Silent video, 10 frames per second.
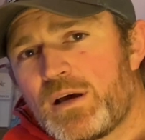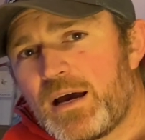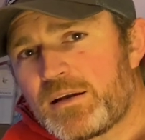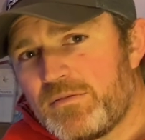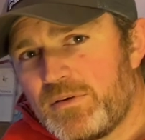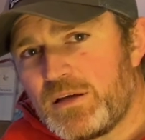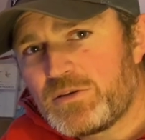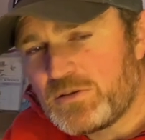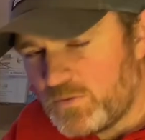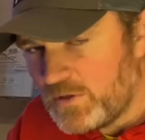
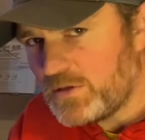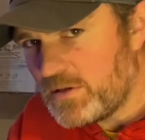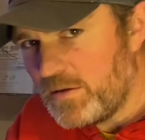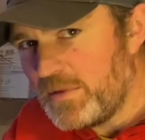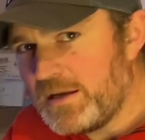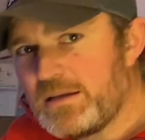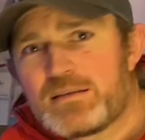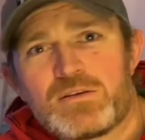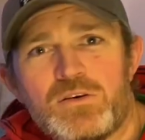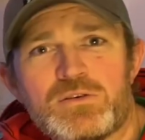activations, which is on my
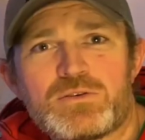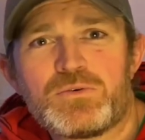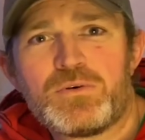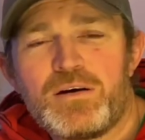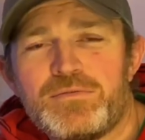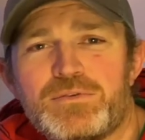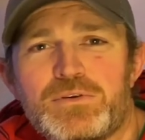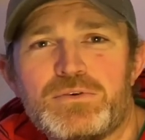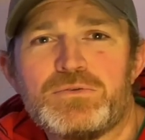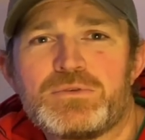list also of
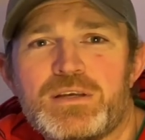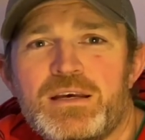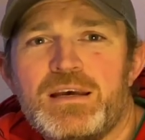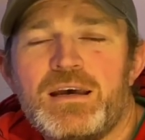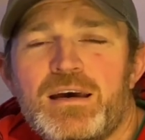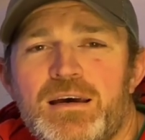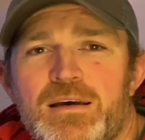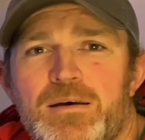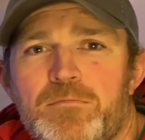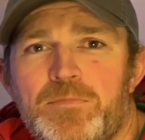to-dos.
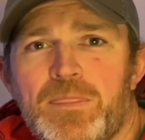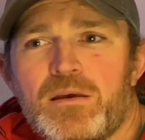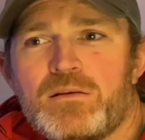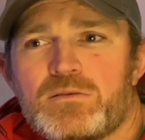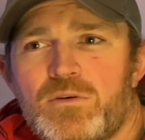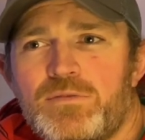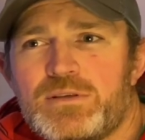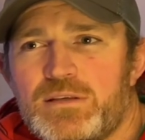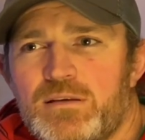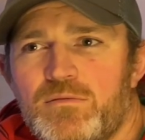So
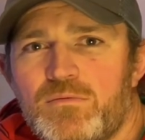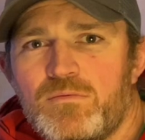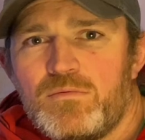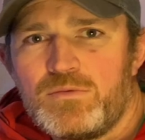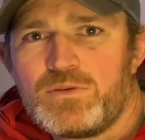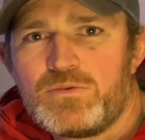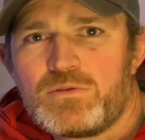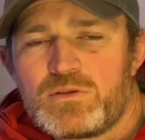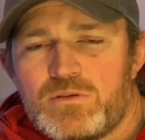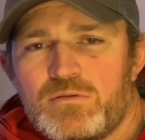obviously
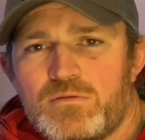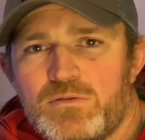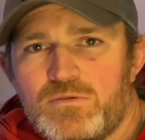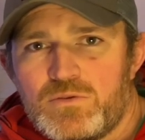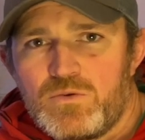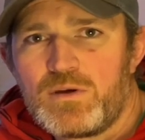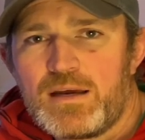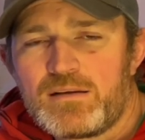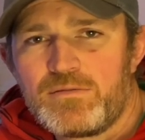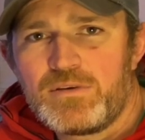doing
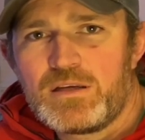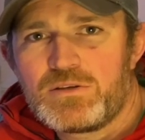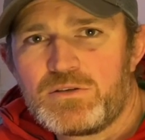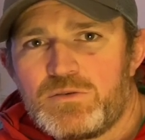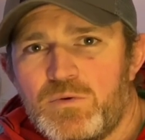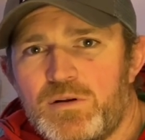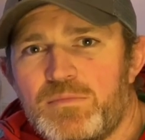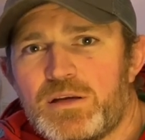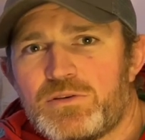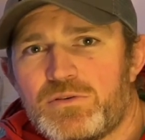Sota activations, you want to
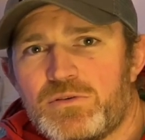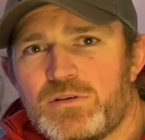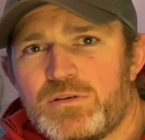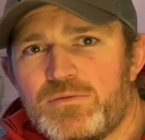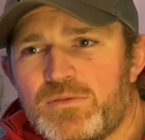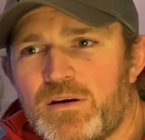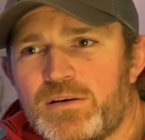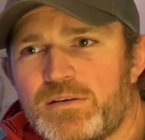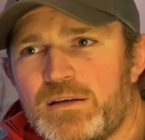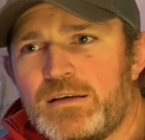make sure that you've
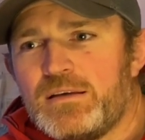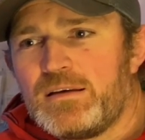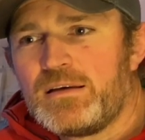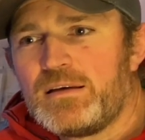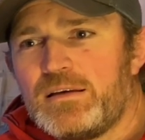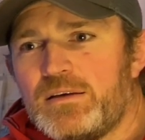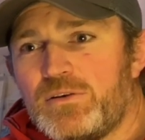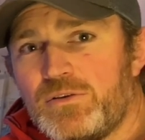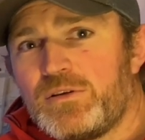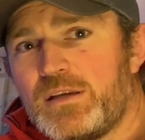got a
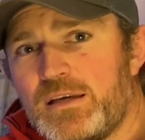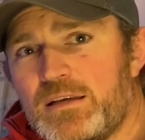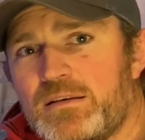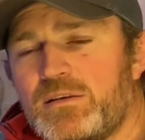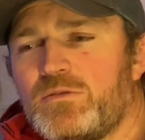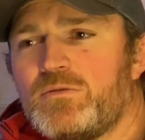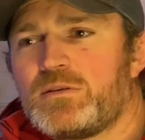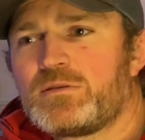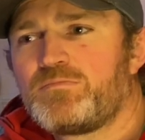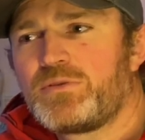good kit, you know,
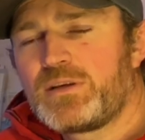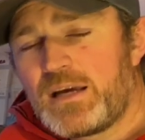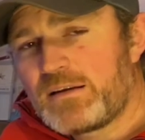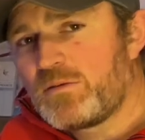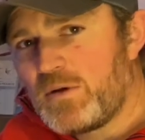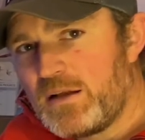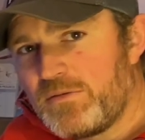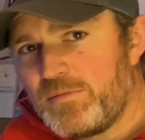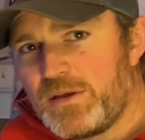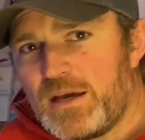it's protected
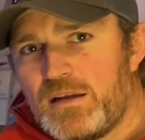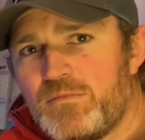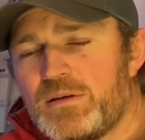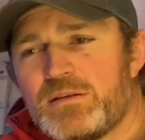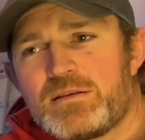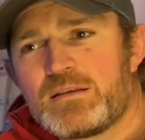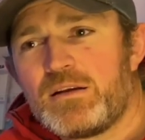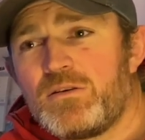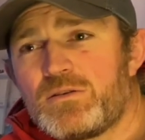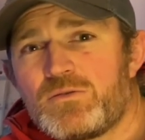well from the elements,
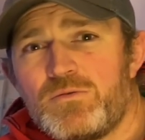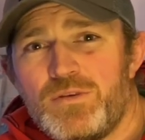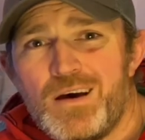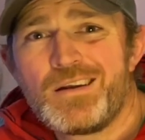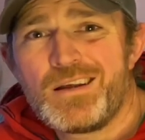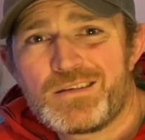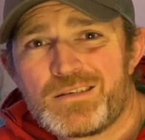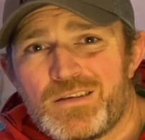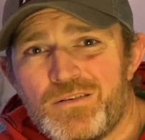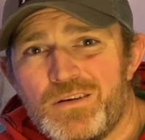and also not
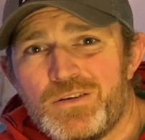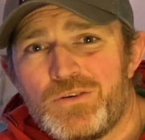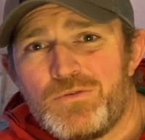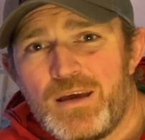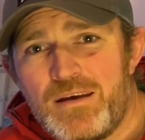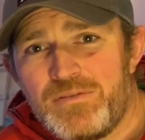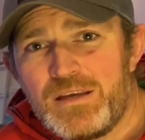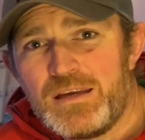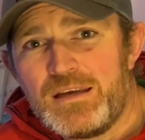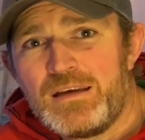necessarily too
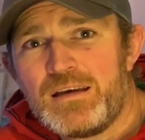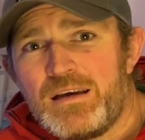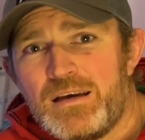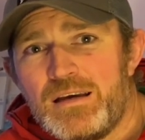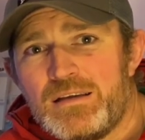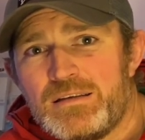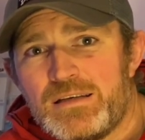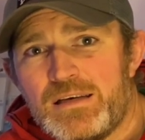heavy. And